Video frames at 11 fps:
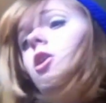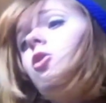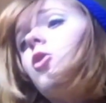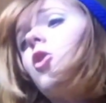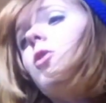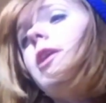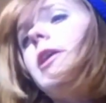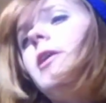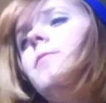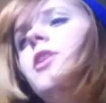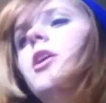
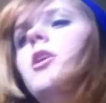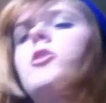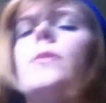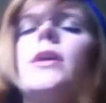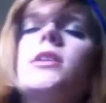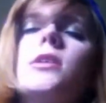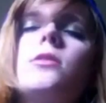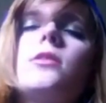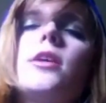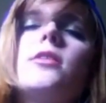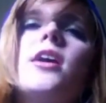Okay. So basically
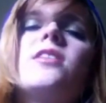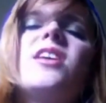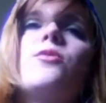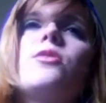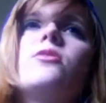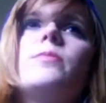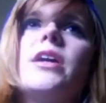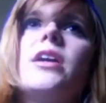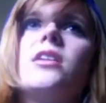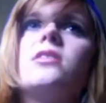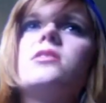like that, they ruin
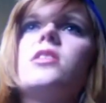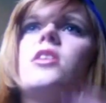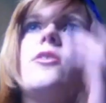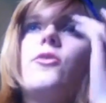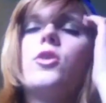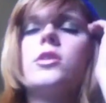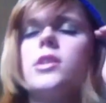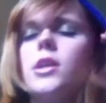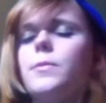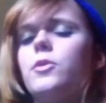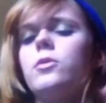bands. For
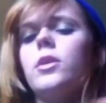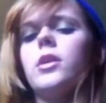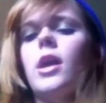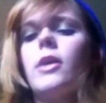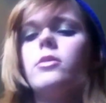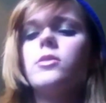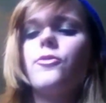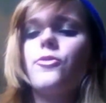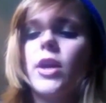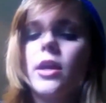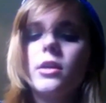example, like I was a
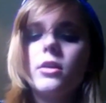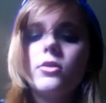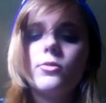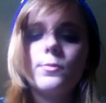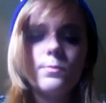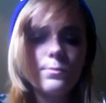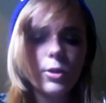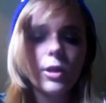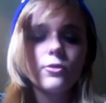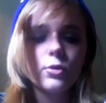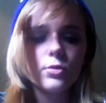fan of
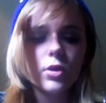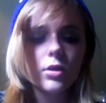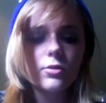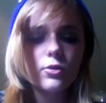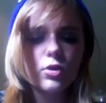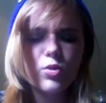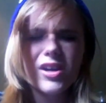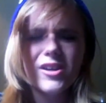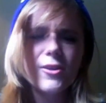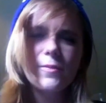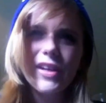Black Veil Brides for a
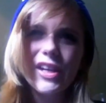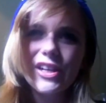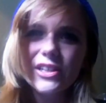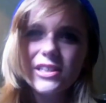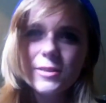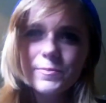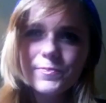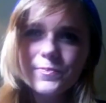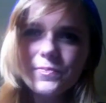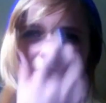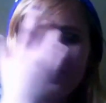while, I guess.
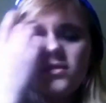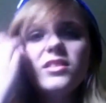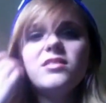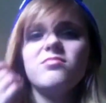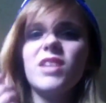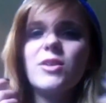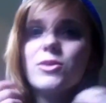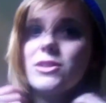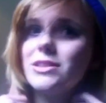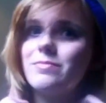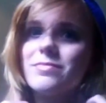Not
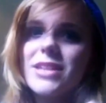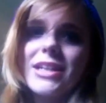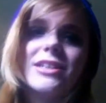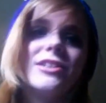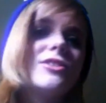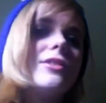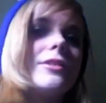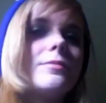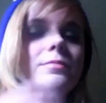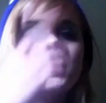really that into them.